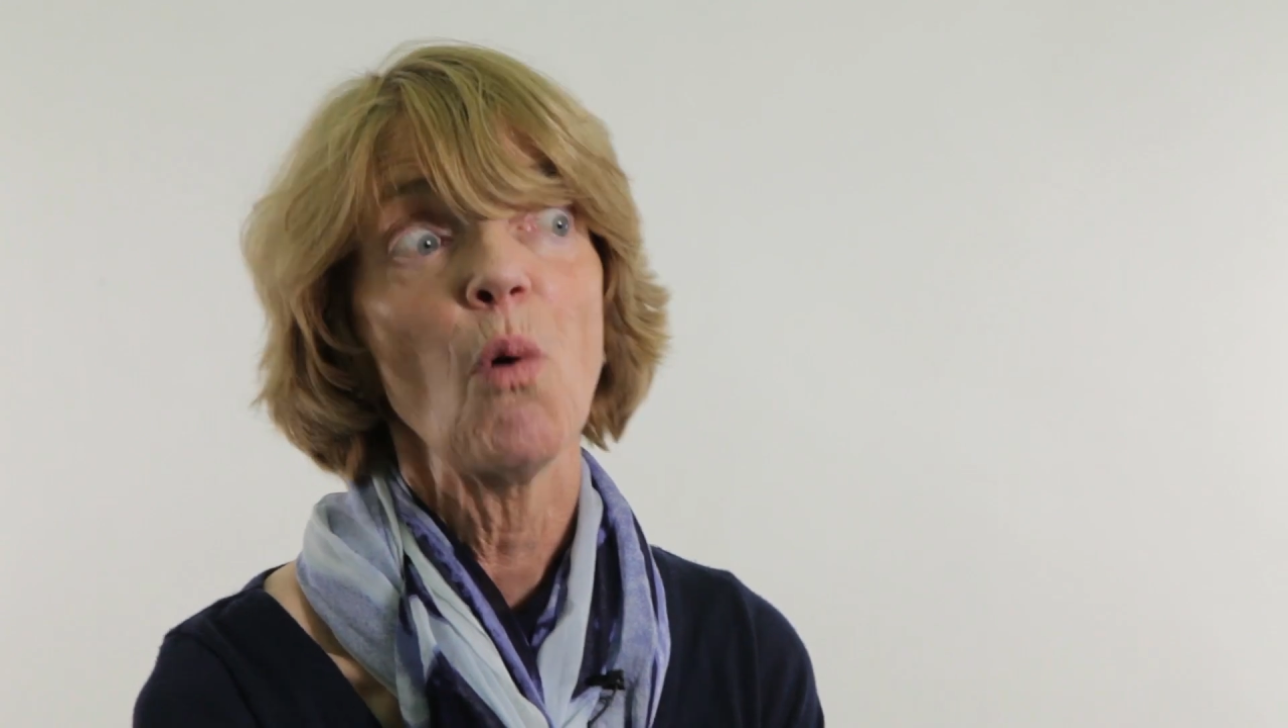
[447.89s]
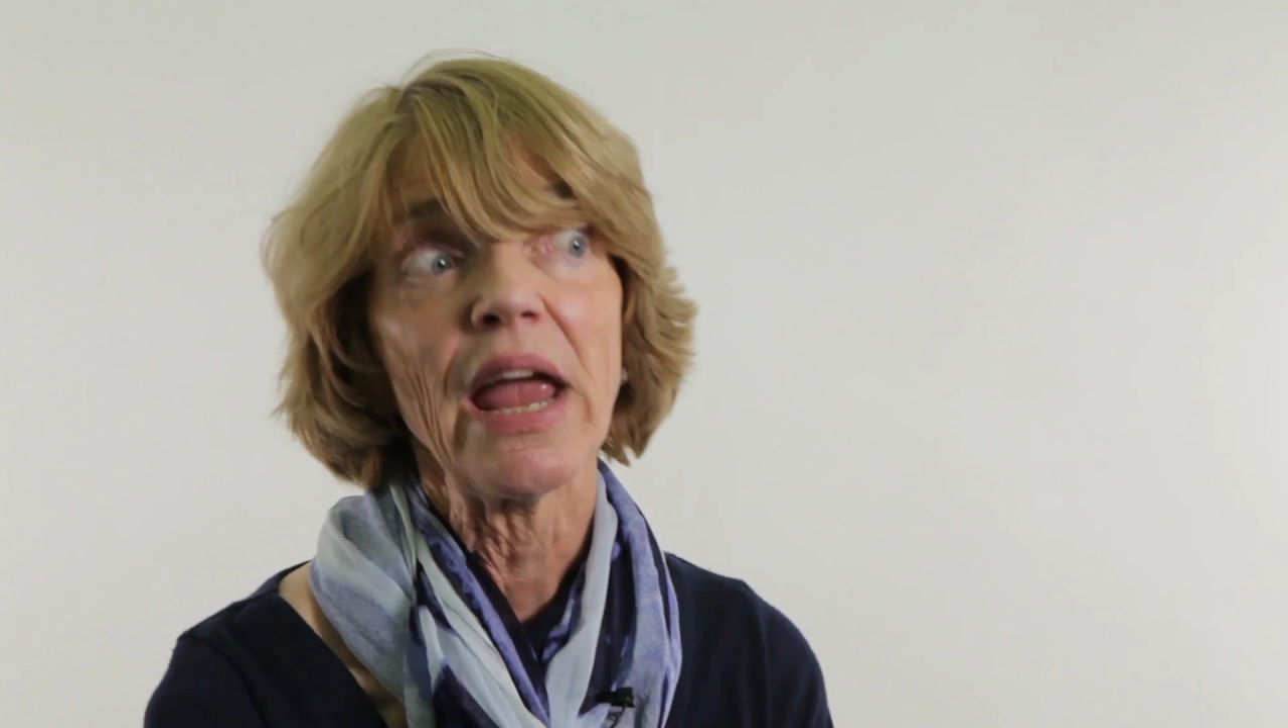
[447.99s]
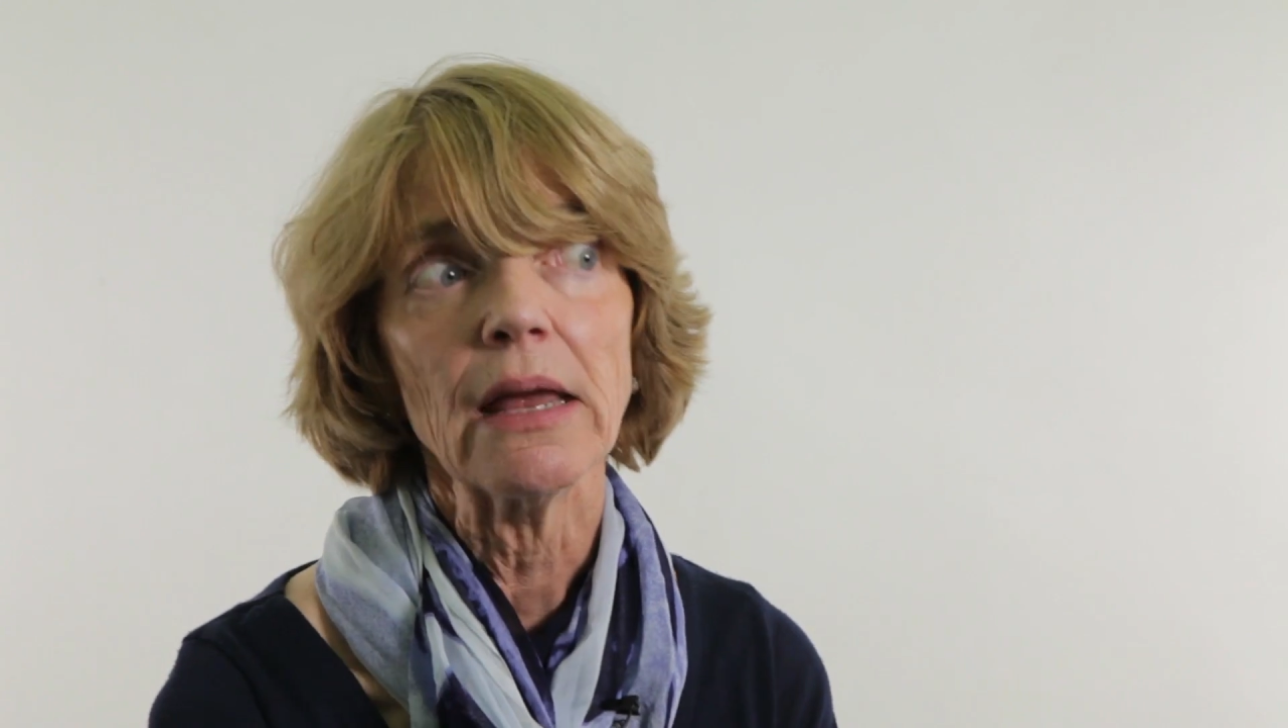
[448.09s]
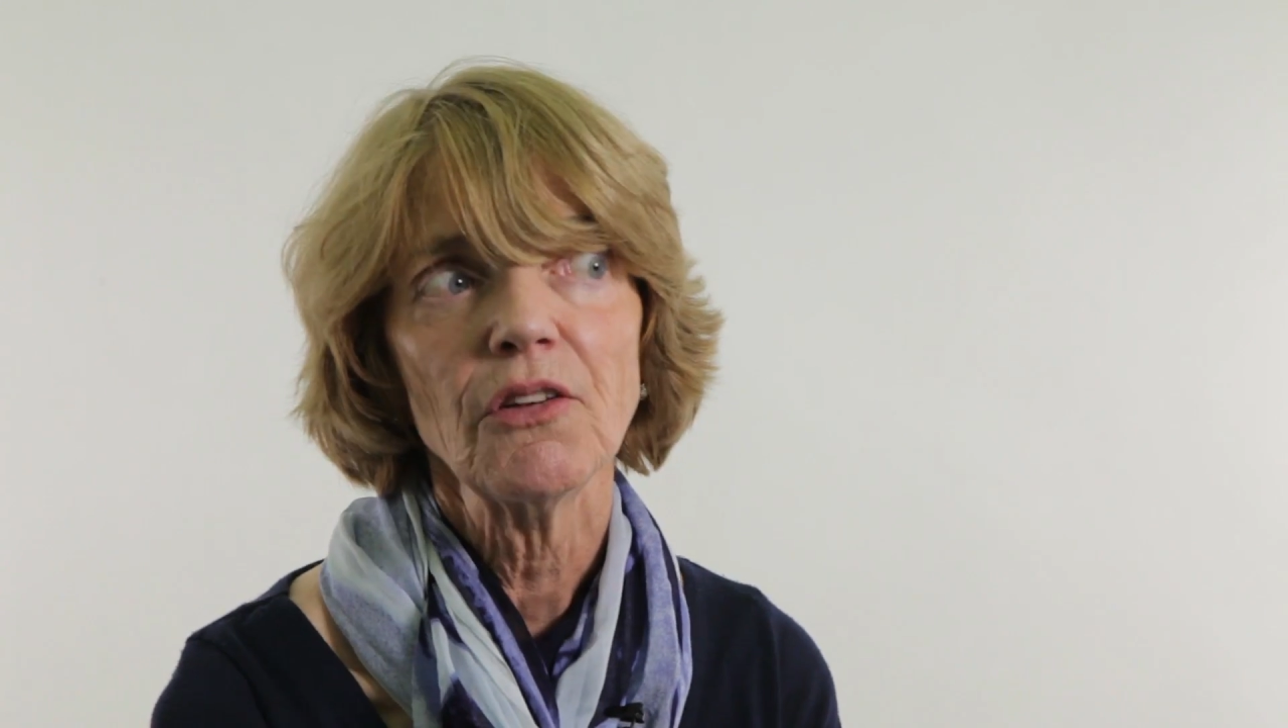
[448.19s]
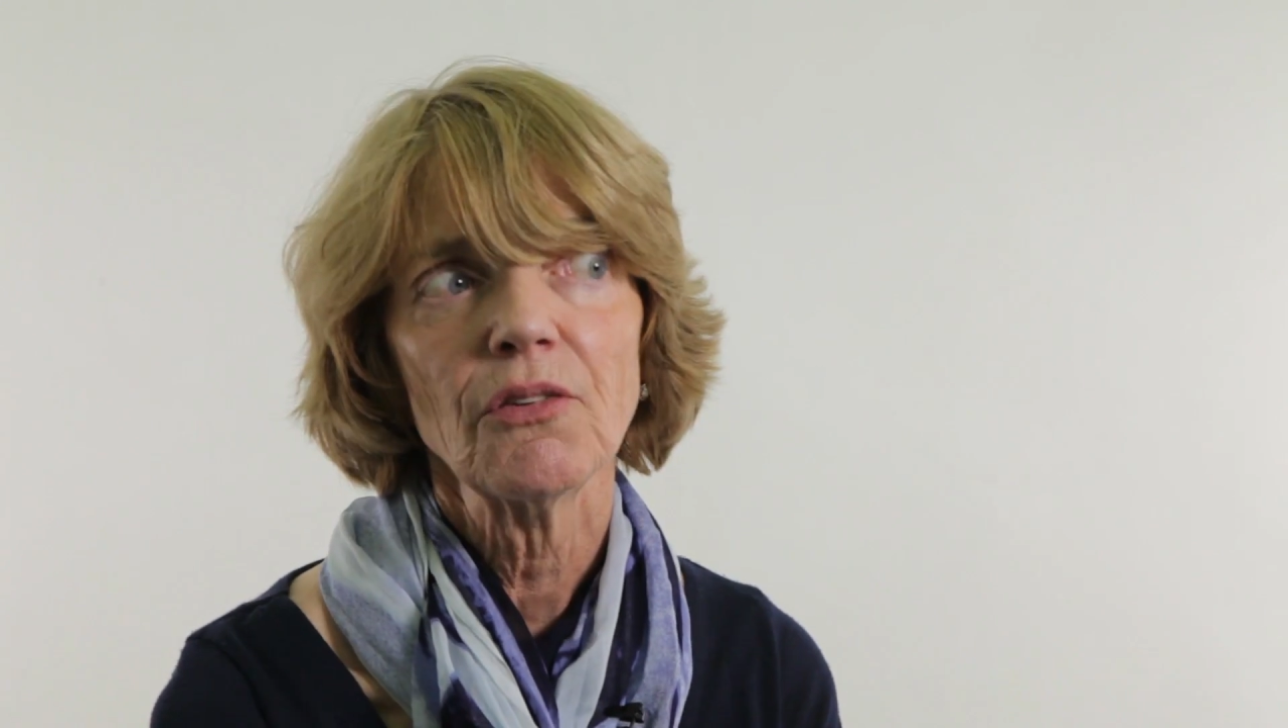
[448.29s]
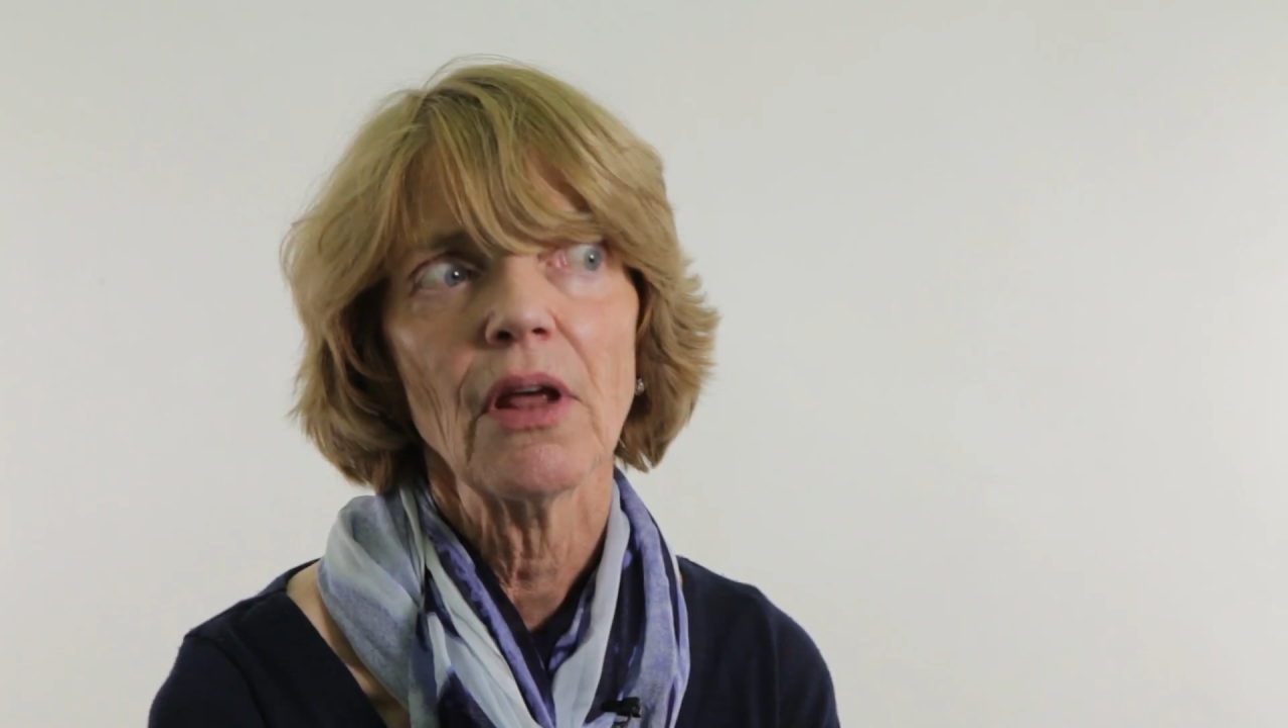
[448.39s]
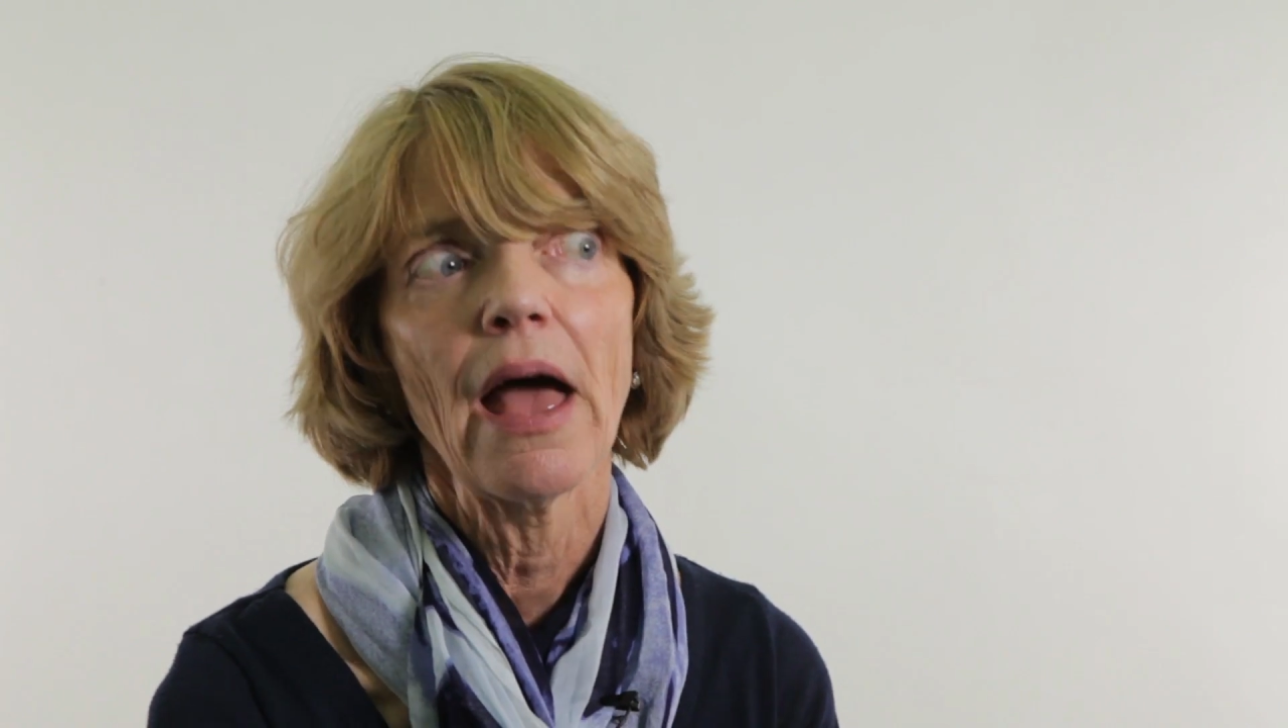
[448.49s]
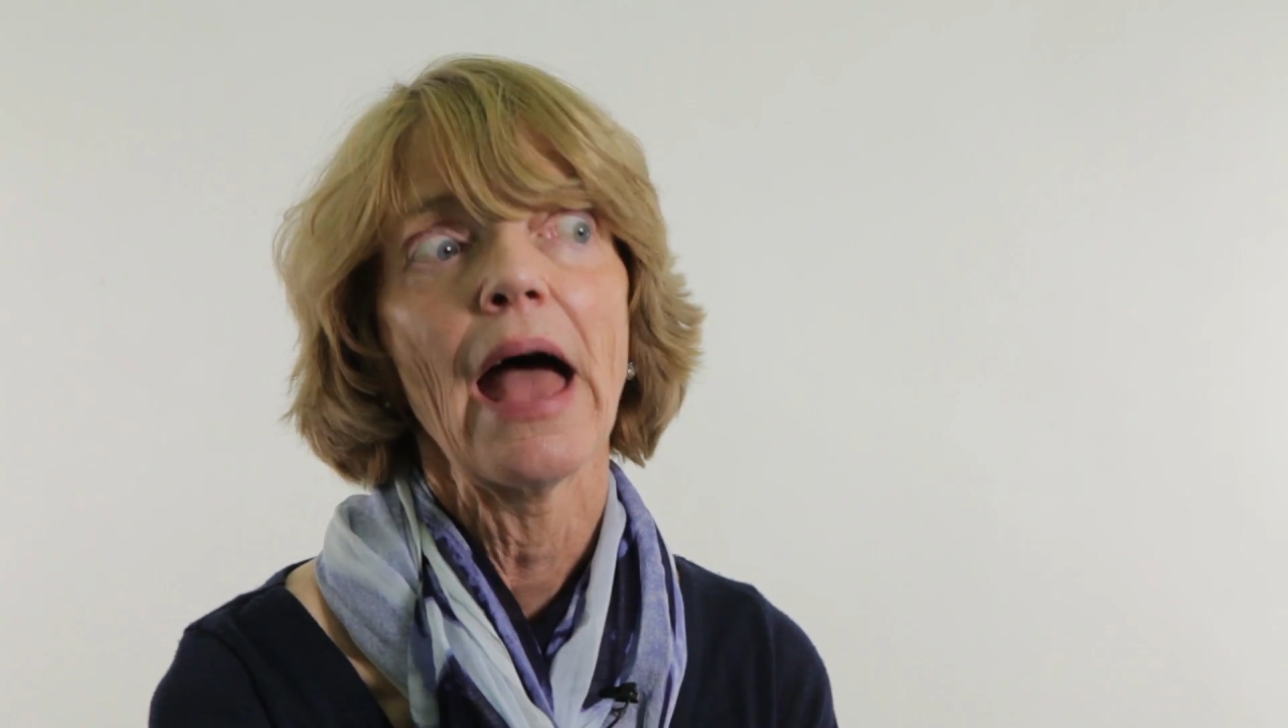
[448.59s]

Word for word: wait